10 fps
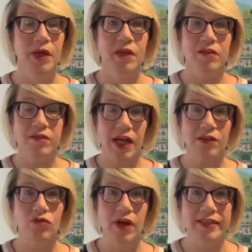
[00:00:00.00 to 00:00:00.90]

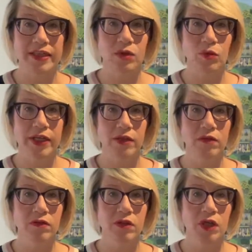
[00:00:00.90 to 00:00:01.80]
started writing the
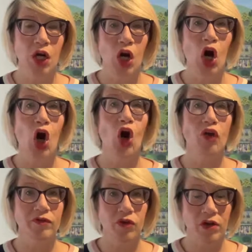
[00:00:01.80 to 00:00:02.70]
wills, or
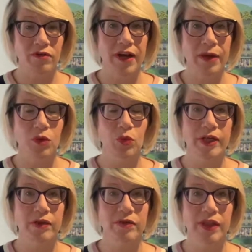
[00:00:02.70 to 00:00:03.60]
they've gone and found the
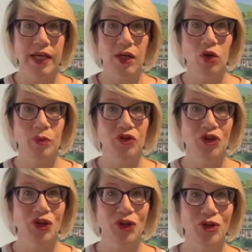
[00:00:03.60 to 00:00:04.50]
wills in cupboards
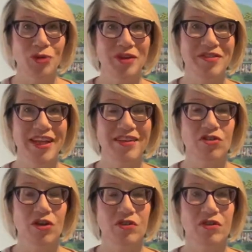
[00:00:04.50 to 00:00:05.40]
at home and sent
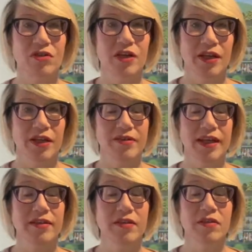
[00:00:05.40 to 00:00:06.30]

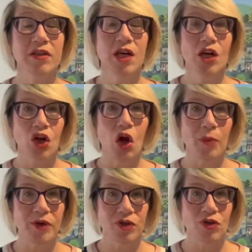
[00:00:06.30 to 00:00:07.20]
us
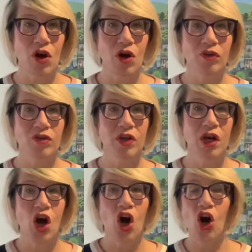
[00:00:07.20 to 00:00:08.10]
copies across,
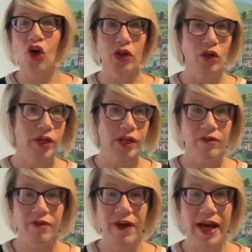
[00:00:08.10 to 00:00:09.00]
or they're looking at
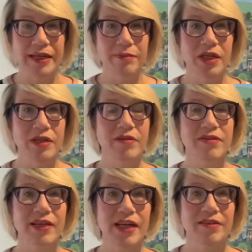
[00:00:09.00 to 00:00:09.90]

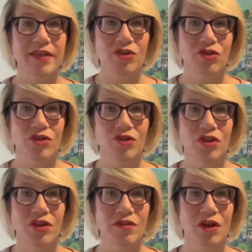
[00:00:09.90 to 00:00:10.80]
refinements, etc. So
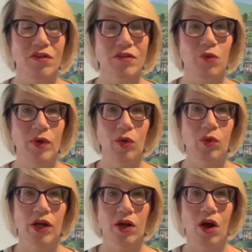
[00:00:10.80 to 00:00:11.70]
there's lots of will
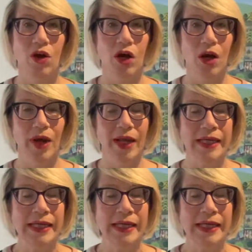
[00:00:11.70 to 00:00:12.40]
work ongoing.